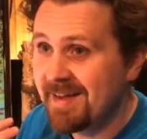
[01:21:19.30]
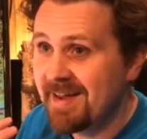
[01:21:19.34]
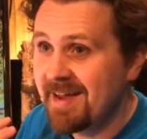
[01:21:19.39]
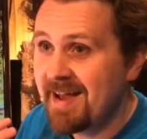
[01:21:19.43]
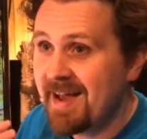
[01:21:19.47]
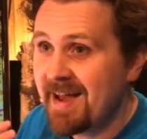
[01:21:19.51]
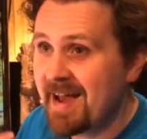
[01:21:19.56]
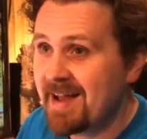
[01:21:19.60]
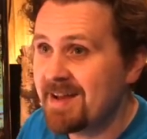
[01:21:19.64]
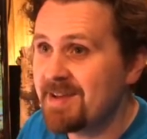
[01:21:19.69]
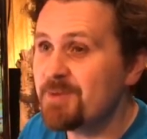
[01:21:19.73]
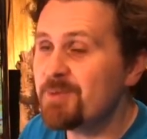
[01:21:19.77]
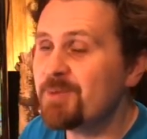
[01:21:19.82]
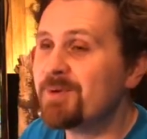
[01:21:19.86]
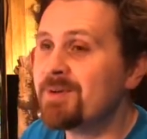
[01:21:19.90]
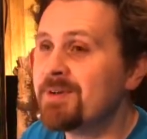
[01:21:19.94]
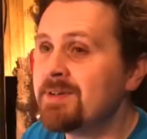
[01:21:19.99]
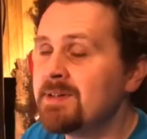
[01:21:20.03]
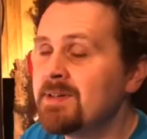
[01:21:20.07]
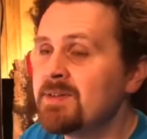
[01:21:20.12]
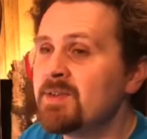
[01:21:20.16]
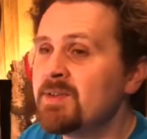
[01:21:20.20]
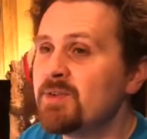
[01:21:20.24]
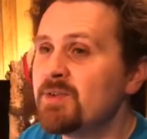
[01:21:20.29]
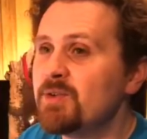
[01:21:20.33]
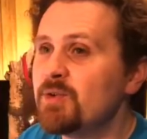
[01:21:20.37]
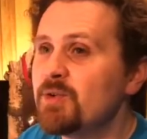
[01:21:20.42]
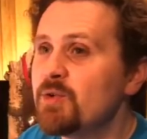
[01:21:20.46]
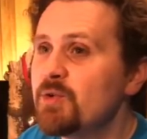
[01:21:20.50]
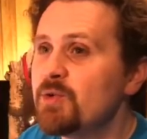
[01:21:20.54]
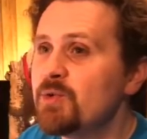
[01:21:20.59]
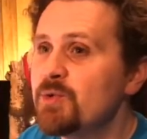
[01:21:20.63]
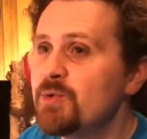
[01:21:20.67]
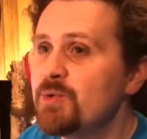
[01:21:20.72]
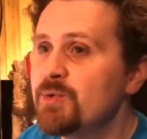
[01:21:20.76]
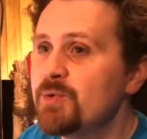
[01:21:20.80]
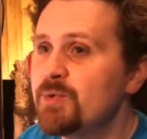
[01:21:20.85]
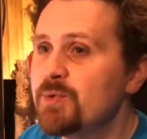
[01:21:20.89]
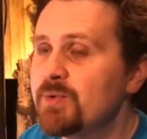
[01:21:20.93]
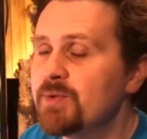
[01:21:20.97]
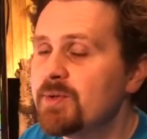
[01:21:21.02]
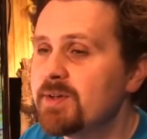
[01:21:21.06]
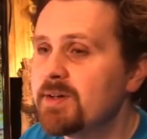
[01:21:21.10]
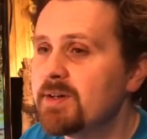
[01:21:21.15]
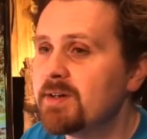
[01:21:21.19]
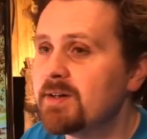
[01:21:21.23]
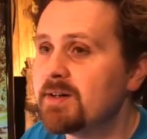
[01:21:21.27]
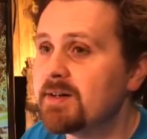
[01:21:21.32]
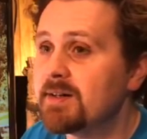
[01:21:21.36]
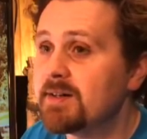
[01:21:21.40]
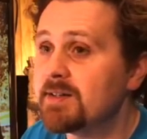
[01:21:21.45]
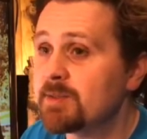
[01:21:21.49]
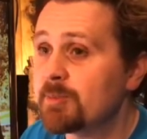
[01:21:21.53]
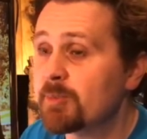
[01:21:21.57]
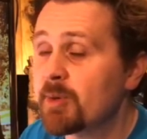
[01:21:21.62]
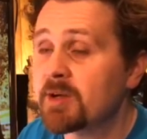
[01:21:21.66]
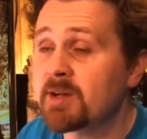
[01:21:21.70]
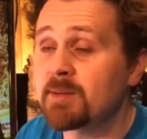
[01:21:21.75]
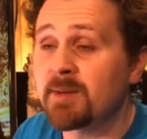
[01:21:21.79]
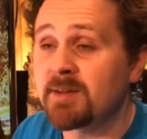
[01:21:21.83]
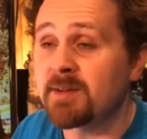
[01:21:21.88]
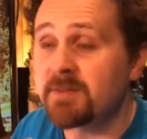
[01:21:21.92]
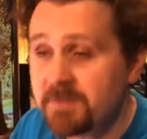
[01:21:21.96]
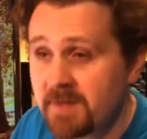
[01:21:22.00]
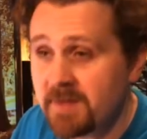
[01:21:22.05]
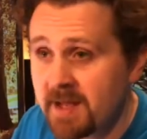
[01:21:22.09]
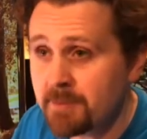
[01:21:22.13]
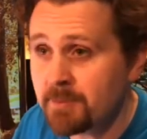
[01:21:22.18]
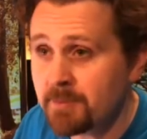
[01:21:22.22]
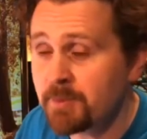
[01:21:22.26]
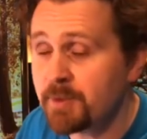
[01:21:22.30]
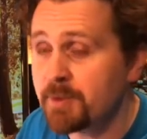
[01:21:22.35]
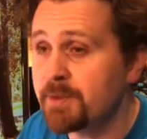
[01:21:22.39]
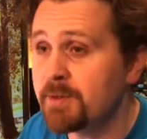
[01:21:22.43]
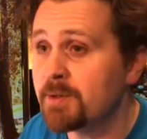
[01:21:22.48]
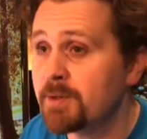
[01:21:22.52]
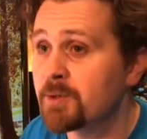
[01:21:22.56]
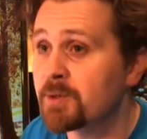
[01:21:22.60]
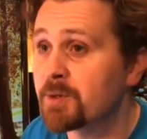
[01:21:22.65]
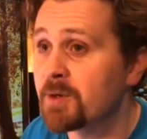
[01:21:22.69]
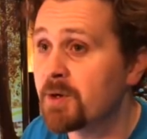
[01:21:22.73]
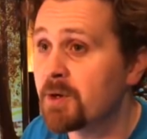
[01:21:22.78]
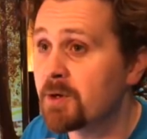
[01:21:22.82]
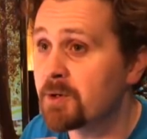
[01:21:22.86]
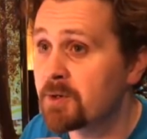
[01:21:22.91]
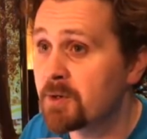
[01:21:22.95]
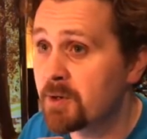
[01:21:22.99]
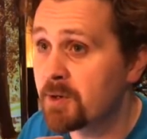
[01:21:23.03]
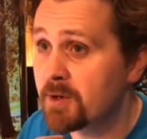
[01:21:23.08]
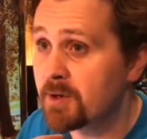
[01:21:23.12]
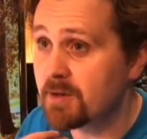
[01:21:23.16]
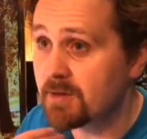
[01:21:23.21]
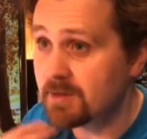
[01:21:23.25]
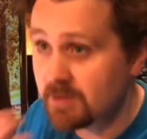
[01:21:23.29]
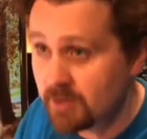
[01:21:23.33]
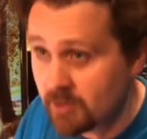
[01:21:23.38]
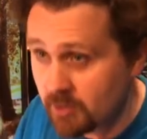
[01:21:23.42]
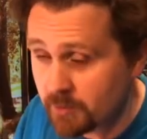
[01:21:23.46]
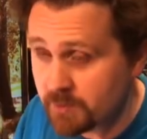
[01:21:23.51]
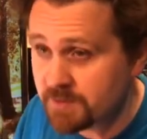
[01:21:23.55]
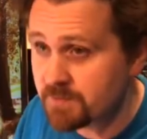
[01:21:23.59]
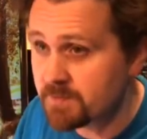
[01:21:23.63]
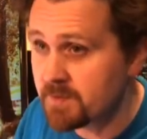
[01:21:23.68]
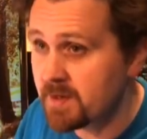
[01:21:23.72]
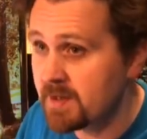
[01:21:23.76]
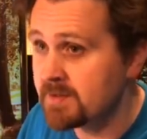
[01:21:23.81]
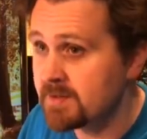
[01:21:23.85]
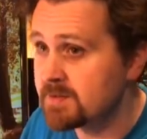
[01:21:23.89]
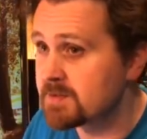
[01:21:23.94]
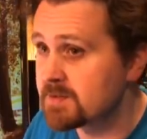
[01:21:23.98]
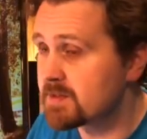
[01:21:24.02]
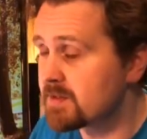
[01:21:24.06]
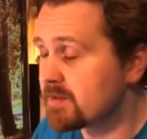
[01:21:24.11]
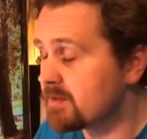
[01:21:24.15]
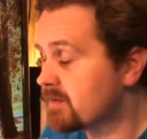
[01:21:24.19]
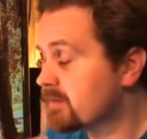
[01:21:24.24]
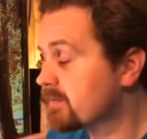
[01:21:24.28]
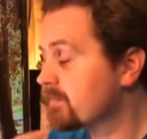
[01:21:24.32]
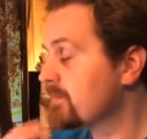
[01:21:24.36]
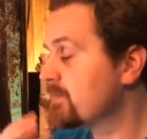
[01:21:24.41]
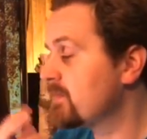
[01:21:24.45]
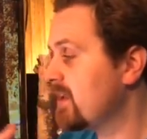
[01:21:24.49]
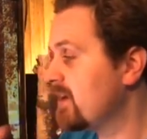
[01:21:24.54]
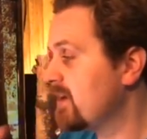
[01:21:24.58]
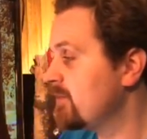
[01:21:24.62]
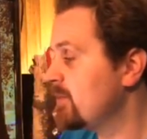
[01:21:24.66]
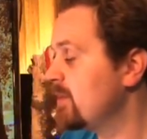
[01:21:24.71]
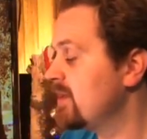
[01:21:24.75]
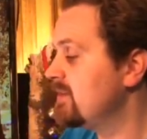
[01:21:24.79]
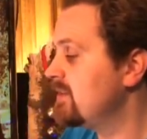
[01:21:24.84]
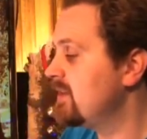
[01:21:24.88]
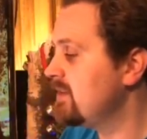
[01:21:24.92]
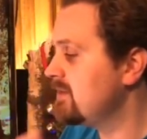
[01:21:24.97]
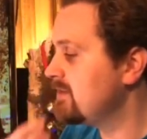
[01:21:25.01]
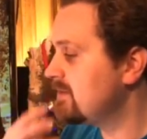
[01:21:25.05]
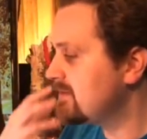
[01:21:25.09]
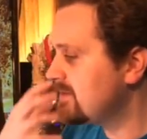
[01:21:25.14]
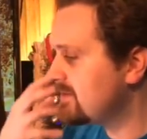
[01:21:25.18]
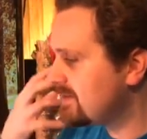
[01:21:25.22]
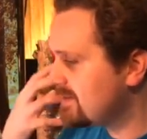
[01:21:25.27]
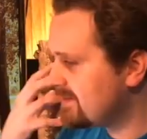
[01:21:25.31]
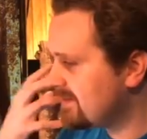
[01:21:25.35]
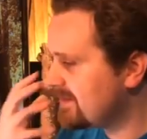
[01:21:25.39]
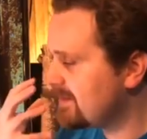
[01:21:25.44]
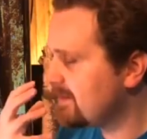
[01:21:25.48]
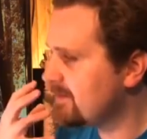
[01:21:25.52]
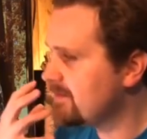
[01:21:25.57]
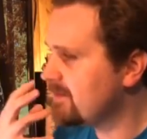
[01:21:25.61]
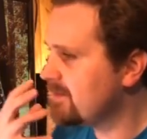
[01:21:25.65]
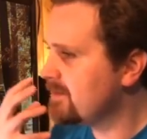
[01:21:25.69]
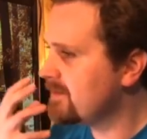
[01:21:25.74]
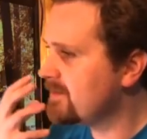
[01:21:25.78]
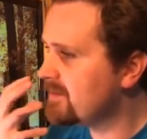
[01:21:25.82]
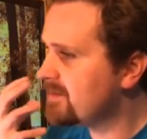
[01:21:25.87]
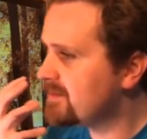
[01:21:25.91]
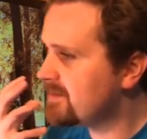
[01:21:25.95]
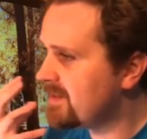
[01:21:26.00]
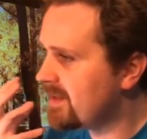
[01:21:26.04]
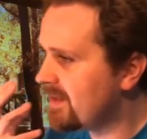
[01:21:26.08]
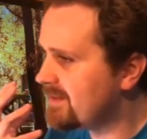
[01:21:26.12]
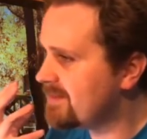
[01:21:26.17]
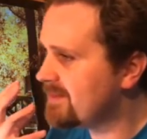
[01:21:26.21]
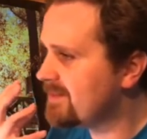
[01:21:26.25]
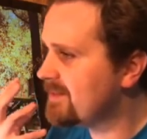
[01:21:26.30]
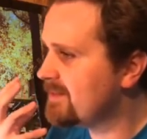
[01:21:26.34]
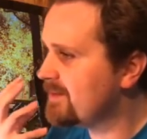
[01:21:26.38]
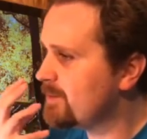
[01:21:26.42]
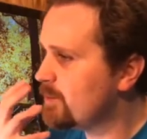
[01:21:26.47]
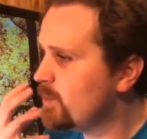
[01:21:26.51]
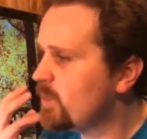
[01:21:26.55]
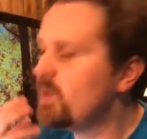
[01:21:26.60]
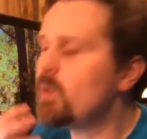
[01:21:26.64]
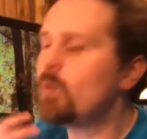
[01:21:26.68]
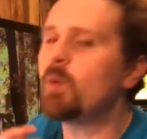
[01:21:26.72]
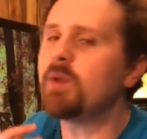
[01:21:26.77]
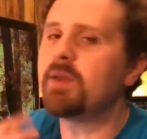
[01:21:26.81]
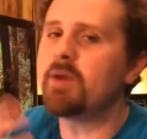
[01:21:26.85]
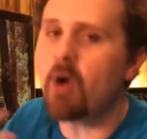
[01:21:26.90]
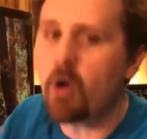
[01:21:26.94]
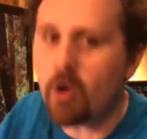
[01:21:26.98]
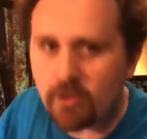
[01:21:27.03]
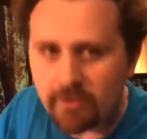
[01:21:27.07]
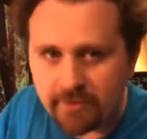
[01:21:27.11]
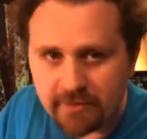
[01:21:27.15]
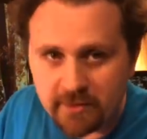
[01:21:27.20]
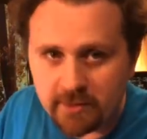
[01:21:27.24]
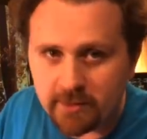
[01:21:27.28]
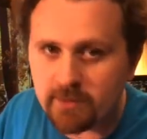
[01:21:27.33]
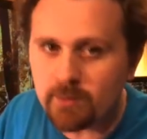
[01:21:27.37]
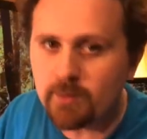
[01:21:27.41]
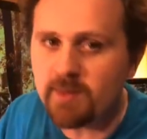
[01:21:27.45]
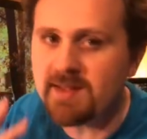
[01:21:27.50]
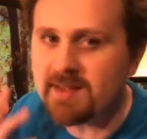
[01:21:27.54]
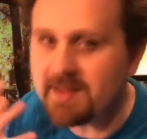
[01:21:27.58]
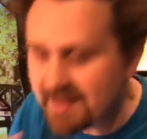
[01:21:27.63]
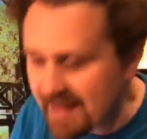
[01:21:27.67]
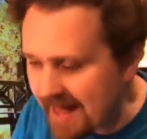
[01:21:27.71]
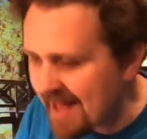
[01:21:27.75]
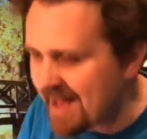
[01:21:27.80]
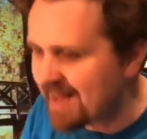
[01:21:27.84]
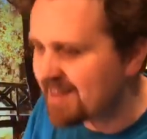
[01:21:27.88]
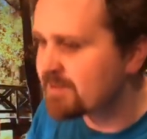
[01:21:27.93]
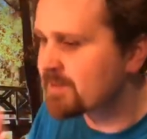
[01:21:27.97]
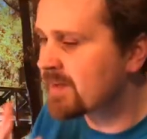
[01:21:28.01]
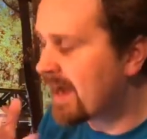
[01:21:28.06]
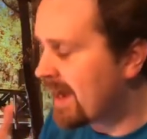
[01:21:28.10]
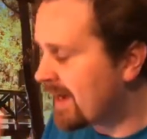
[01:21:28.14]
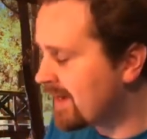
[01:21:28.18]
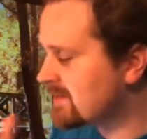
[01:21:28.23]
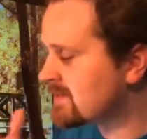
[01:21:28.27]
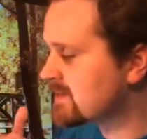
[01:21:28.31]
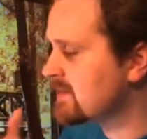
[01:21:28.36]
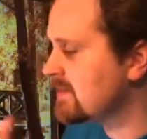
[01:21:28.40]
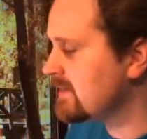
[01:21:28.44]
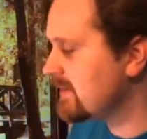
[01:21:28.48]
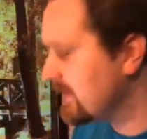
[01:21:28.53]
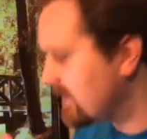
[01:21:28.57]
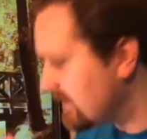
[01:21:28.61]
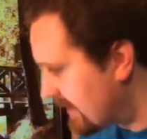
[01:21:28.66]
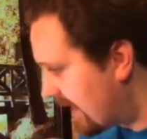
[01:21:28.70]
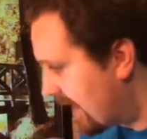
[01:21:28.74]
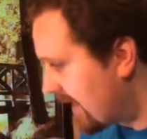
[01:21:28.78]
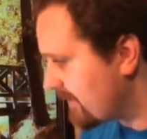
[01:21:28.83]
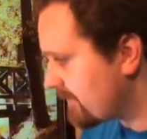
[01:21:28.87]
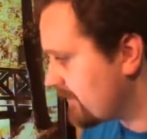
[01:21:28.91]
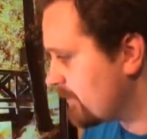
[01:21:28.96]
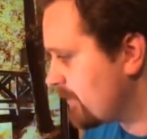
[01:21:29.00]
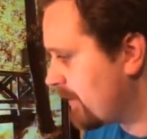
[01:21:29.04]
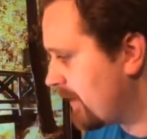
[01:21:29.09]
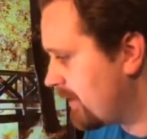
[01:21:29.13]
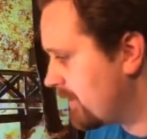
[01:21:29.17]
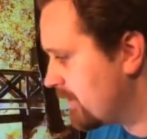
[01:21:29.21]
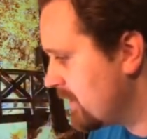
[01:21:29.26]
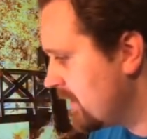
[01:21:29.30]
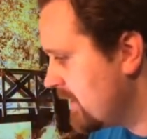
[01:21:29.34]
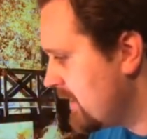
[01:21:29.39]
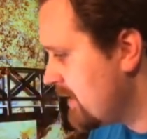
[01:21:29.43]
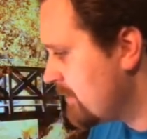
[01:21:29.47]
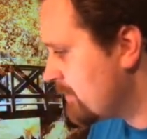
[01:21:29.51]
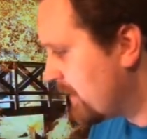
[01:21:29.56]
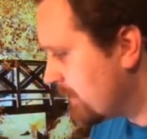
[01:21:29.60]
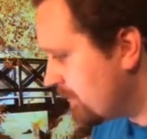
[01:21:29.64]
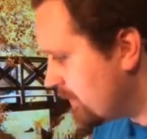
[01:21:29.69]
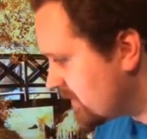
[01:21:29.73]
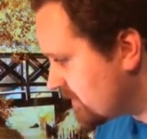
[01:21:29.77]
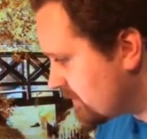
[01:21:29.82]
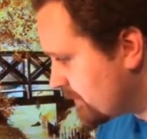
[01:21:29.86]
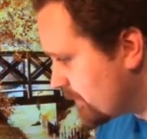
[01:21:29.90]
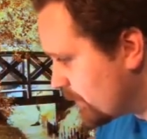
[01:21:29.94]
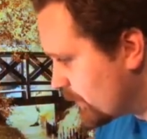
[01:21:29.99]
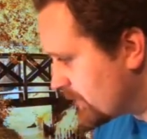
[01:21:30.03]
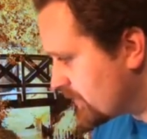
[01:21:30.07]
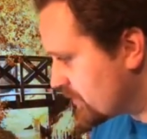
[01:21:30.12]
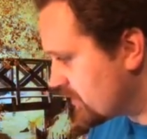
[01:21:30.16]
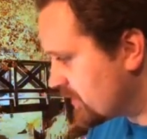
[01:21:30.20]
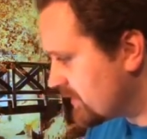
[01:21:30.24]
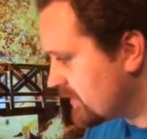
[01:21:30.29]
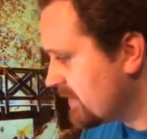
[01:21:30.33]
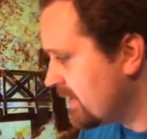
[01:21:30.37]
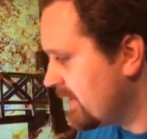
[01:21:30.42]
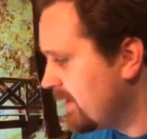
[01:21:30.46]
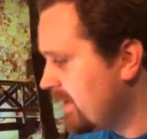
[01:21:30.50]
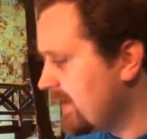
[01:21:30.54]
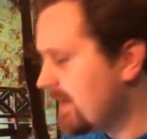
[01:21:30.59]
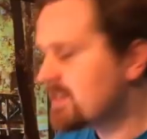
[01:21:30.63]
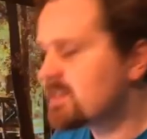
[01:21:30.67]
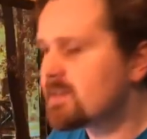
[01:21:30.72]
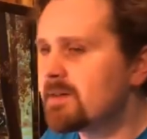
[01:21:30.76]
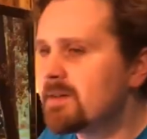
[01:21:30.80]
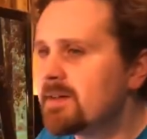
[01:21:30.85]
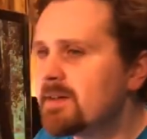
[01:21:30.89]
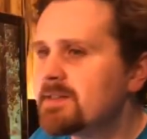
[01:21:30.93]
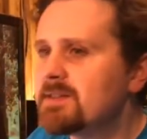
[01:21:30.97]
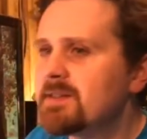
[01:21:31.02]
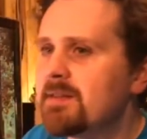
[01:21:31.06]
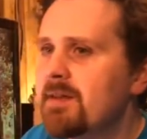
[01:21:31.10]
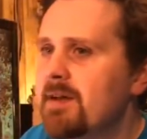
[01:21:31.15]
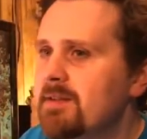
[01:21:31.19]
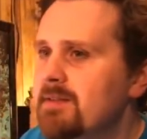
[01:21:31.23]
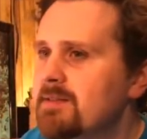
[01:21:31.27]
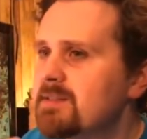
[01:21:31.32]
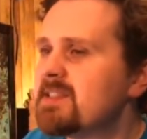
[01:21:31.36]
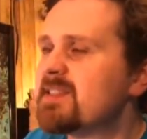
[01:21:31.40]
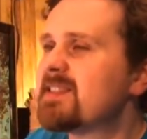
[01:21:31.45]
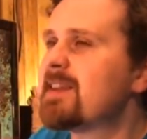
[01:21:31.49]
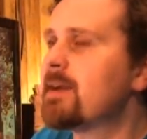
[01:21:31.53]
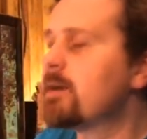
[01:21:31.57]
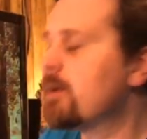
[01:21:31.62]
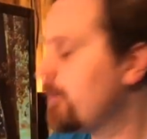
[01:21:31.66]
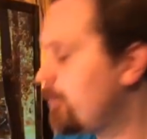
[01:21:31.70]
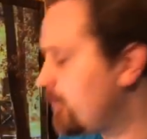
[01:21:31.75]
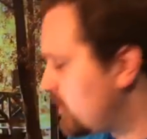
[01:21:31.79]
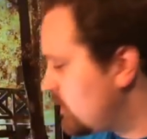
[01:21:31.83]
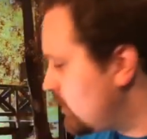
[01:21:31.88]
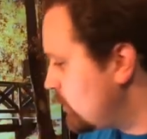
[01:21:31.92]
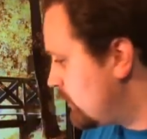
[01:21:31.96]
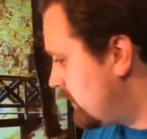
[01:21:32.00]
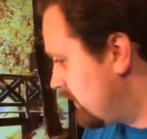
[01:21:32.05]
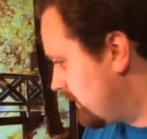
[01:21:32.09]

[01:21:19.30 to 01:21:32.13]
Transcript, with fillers: anyone who uh, is a part of my family or our close friends, I mean, they, they, we, we all do it. We laugh, constantly laugh about my misfortune. It's, a, it's, a, it's therapeutic